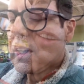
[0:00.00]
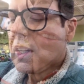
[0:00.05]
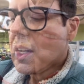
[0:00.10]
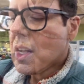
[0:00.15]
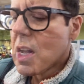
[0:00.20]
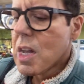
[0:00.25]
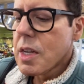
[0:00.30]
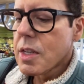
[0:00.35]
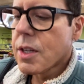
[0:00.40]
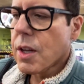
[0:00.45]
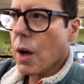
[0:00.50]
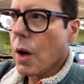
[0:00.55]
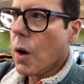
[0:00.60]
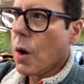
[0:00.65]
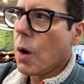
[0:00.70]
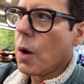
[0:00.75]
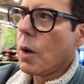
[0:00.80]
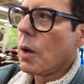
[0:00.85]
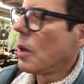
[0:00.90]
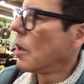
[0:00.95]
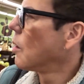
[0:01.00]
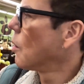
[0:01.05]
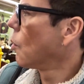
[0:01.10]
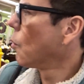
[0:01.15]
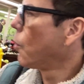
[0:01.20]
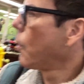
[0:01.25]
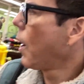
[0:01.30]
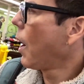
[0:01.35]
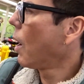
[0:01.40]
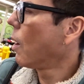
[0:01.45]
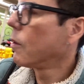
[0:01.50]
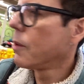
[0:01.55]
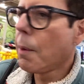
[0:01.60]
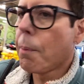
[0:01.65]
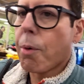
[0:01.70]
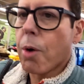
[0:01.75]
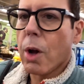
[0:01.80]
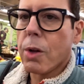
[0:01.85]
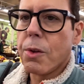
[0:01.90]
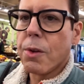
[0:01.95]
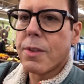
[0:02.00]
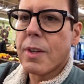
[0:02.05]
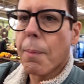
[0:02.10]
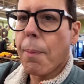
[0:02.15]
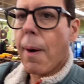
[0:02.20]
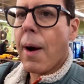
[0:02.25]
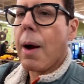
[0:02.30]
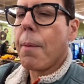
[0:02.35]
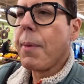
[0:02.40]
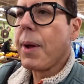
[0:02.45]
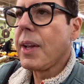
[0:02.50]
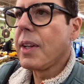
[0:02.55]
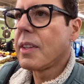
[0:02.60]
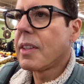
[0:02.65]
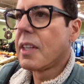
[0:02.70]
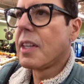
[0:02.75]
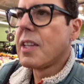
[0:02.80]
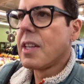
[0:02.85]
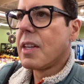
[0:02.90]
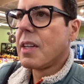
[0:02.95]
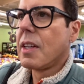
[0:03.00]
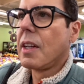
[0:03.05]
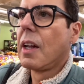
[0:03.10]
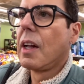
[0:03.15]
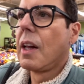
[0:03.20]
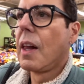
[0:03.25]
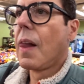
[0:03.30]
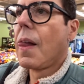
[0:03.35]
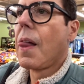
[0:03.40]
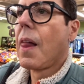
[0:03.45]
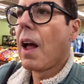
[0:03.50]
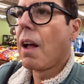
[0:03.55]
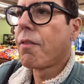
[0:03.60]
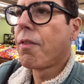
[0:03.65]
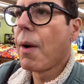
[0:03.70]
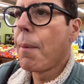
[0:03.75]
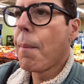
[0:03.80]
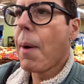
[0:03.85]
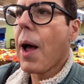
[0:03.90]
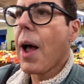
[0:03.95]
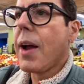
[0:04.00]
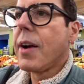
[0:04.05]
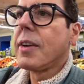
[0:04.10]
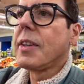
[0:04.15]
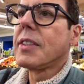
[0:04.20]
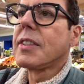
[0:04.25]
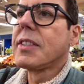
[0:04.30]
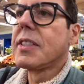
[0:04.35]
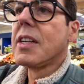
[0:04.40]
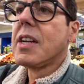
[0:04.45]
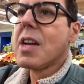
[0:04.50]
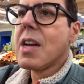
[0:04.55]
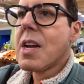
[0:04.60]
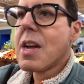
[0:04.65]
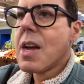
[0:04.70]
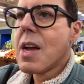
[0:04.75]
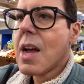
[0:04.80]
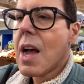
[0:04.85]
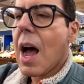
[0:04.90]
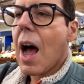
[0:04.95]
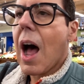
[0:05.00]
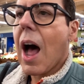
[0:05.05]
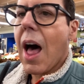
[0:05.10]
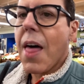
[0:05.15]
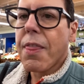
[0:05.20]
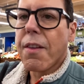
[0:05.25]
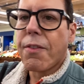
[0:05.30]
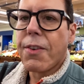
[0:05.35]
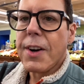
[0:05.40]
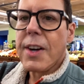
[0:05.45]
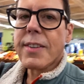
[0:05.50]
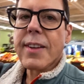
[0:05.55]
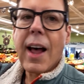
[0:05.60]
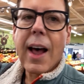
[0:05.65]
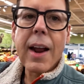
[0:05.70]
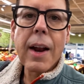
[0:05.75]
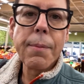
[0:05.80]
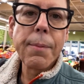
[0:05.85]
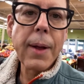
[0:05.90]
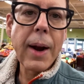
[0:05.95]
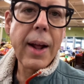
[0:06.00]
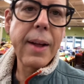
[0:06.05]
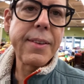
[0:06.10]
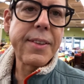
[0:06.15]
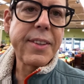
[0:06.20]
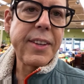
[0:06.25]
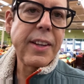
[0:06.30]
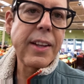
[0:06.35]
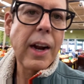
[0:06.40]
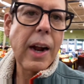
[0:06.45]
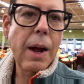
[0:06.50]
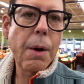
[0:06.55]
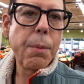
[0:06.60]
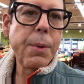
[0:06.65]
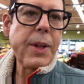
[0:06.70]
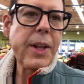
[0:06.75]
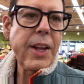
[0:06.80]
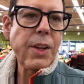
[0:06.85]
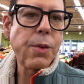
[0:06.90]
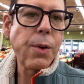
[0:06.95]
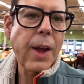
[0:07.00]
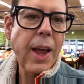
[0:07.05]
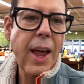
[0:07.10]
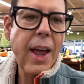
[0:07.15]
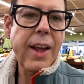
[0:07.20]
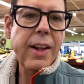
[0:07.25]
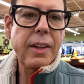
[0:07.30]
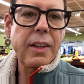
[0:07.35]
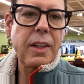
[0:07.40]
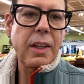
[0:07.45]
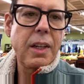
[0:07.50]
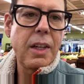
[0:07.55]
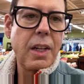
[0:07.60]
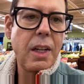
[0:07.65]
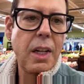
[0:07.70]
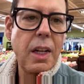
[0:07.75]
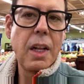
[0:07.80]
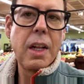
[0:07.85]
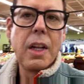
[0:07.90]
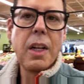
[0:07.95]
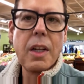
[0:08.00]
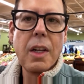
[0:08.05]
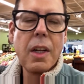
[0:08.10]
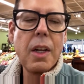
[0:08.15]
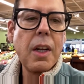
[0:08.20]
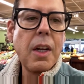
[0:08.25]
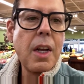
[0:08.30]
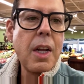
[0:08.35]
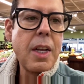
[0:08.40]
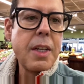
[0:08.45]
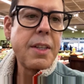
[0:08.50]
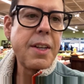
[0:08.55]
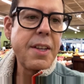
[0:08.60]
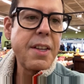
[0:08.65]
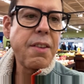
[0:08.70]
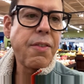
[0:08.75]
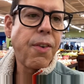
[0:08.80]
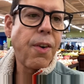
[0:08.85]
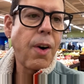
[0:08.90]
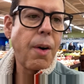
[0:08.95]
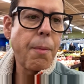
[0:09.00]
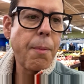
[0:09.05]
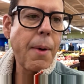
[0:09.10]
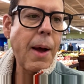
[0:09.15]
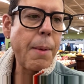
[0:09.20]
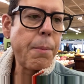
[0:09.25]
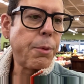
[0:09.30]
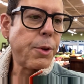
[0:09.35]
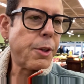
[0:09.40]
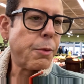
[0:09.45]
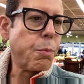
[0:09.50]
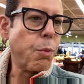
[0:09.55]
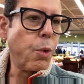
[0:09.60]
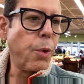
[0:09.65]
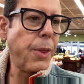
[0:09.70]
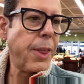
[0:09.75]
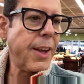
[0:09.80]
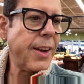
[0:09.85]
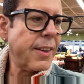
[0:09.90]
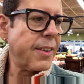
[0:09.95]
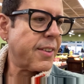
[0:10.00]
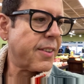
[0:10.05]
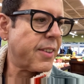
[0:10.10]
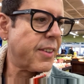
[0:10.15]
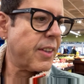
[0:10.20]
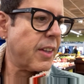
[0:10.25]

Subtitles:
Okay. So we are on the produce department at Fred Meyer's, and the first item that I see that we need to get, this is for my smoothies.